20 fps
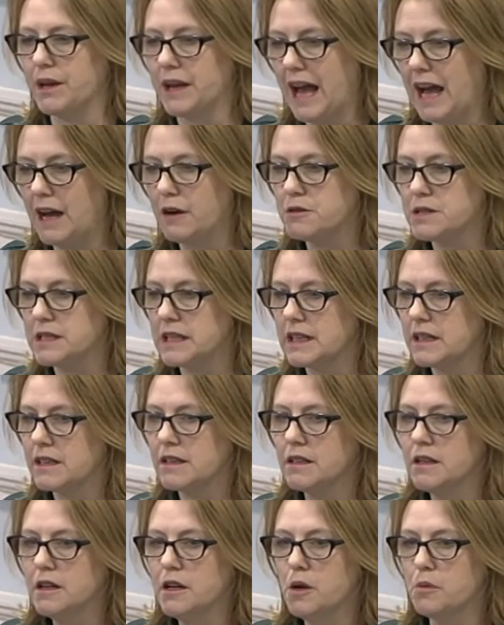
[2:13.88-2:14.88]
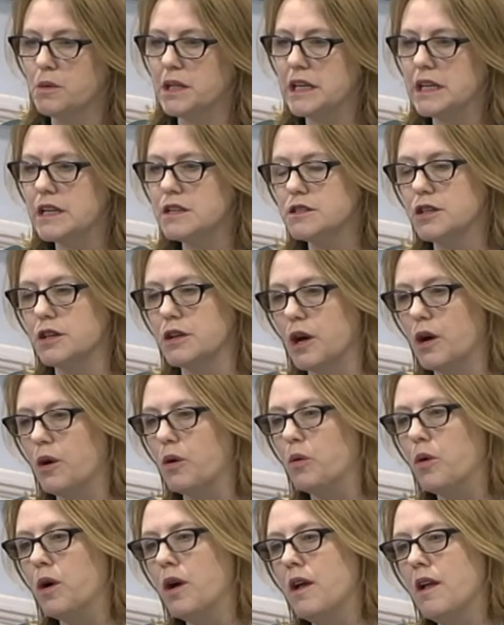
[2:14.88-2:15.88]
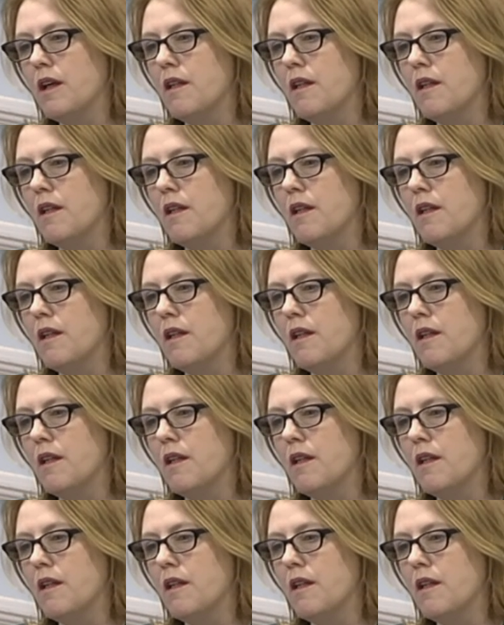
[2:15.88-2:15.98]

on housing, we need to know